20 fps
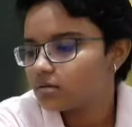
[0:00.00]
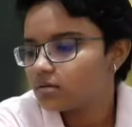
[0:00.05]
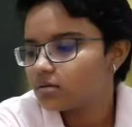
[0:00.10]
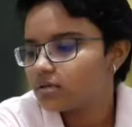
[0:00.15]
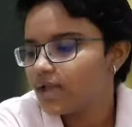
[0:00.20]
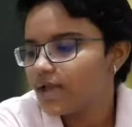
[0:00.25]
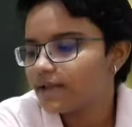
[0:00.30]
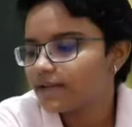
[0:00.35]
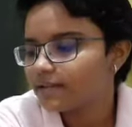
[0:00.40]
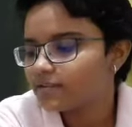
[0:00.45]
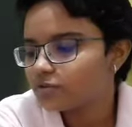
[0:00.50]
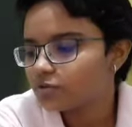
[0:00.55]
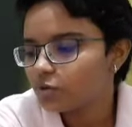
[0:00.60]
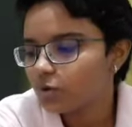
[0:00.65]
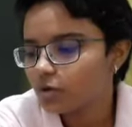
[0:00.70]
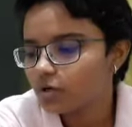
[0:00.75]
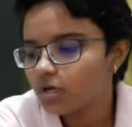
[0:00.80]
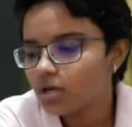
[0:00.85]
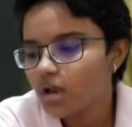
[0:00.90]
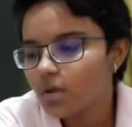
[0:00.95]
That is
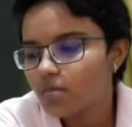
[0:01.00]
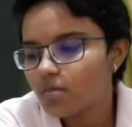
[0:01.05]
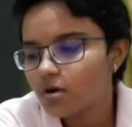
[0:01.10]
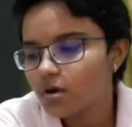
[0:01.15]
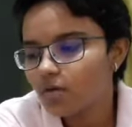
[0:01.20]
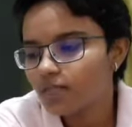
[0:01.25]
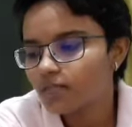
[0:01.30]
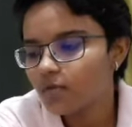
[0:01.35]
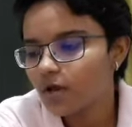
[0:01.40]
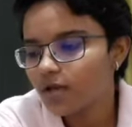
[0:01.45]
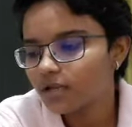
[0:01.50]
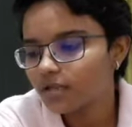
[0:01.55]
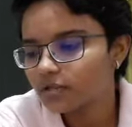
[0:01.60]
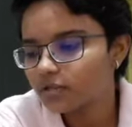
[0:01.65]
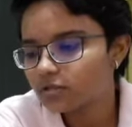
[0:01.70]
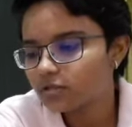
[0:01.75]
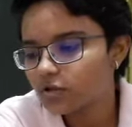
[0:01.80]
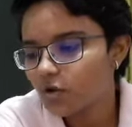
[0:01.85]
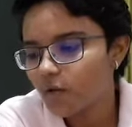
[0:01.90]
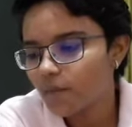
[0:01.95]
total number of
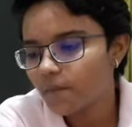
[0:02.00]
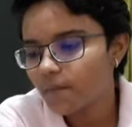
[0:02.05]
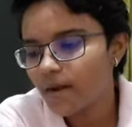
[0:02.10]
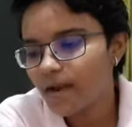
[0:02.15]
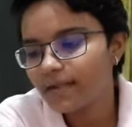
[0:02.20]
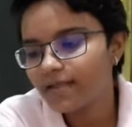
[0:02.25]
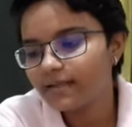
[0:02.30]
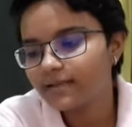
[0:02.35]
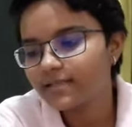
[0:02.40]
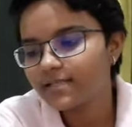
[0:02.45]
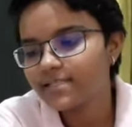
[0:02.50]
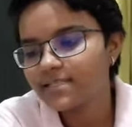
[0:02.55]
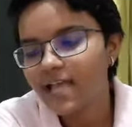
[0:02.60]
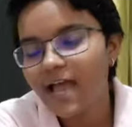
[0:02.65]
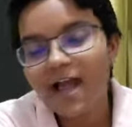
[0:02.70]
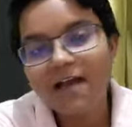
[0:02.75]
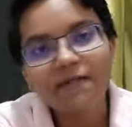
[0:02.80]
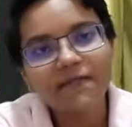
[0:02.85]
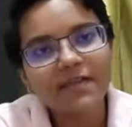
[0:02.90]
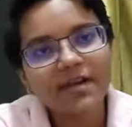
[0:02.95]
molecules of particles
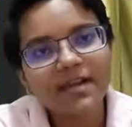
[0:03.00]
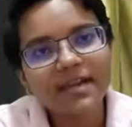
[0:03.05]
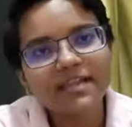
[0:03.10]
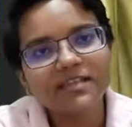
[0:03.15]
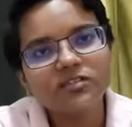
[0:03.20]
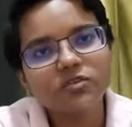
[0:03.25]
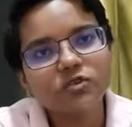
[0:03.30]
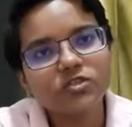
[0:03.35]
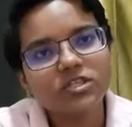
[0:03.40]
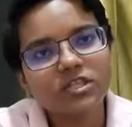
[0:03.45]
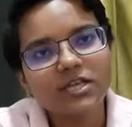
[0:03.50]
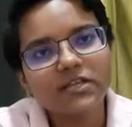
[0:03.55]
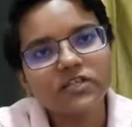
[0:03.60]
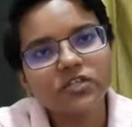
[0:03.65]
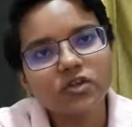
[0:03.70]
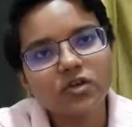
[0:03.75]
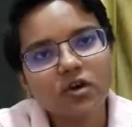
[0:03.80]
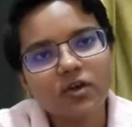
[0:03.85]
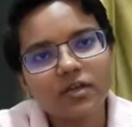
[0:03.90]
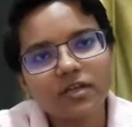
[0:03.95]
after
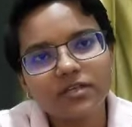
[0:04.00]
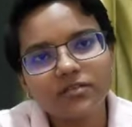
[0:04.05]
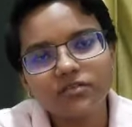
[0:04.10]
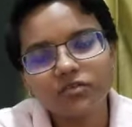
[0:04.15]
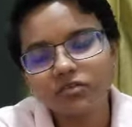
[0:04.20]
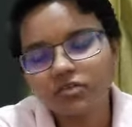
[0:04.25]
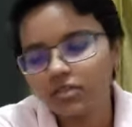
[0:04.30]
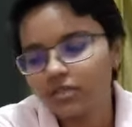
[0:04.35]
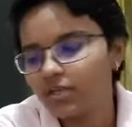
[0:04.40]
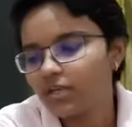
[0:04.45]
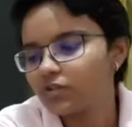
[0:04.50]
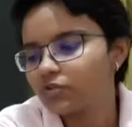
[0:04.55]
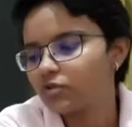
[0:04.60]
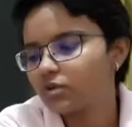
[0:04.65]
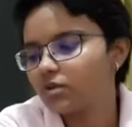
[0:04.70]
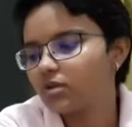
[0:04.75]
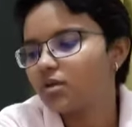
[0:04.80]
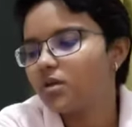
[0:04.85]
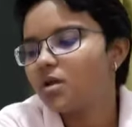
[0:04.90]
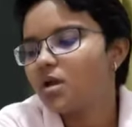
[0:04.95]
association or
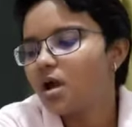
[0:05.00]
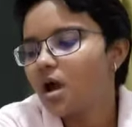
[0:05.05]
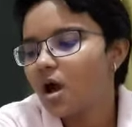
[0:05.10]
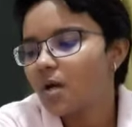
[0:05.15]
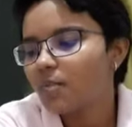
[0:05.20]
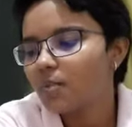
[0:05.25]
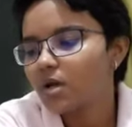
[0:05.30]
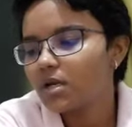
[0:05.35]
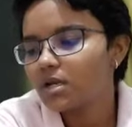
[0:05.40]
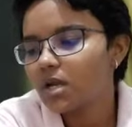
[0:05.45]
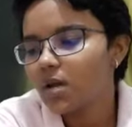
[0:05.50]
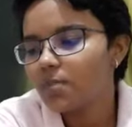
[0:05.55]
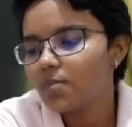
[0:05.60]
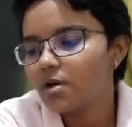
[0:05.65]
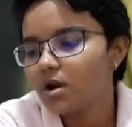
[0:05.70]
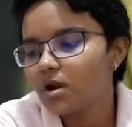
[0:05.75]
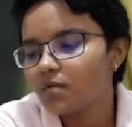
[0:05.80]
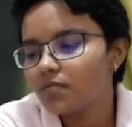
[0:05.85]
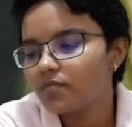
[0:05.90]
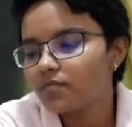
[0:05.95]
dissociation upon
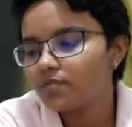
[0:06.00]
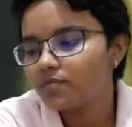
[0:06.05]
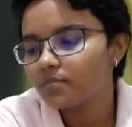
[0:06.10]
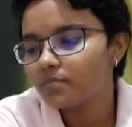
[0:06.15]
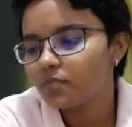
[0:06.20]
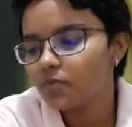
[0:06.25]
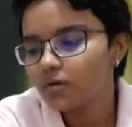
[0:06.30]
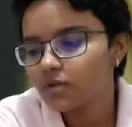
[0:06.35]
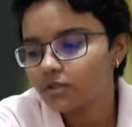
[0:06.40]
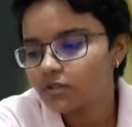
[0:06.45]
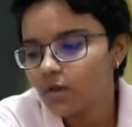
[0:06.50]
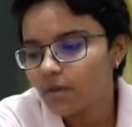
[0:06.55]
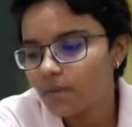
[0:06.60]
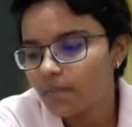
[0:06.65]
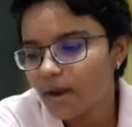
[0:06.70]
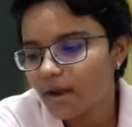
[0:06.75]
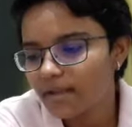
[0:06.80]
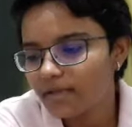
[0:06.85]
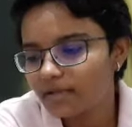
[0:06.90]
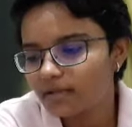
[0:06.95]
number of moles of
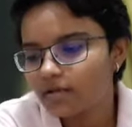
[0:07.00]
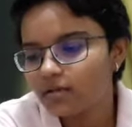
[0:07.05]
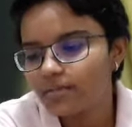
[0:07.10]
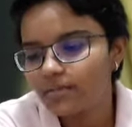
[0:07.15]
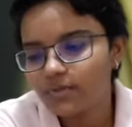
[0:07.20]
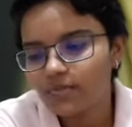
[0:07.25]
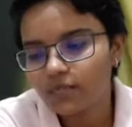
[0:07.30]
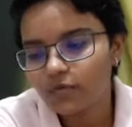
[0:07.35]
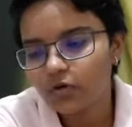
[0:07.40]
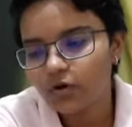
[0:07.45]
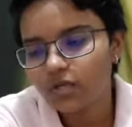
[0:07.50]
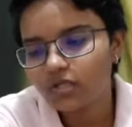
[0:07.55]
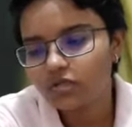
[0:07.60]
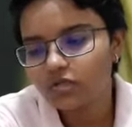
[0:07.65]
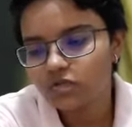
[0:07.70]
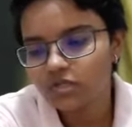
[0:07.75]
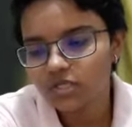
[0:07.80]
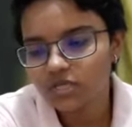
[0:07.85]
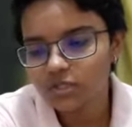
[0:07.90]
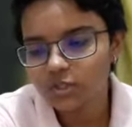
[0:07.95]
particles before
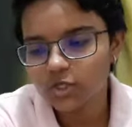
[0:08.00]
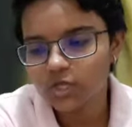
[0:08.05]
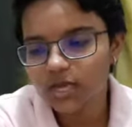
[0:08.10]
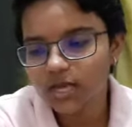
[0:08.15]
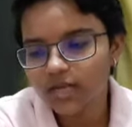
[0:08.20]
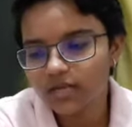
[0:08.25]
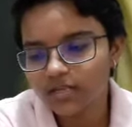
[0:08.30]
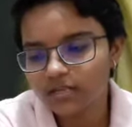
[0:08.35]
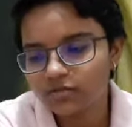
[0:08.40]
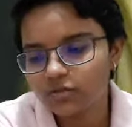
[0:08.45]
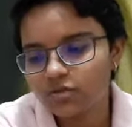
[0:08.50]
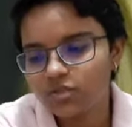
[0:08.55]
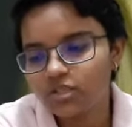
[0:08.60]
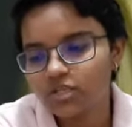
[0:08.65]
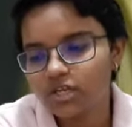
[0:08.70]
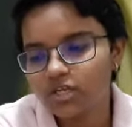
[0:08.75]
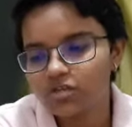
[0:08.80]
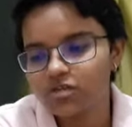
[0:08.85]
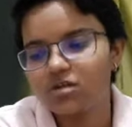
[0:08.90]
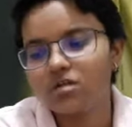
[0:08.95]
association and
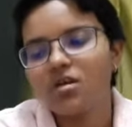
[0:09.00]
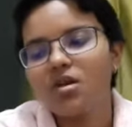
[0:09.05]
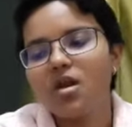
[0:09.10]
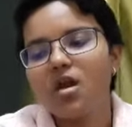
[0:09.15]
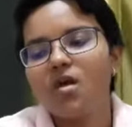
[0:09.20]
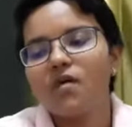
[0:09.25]
dissociation.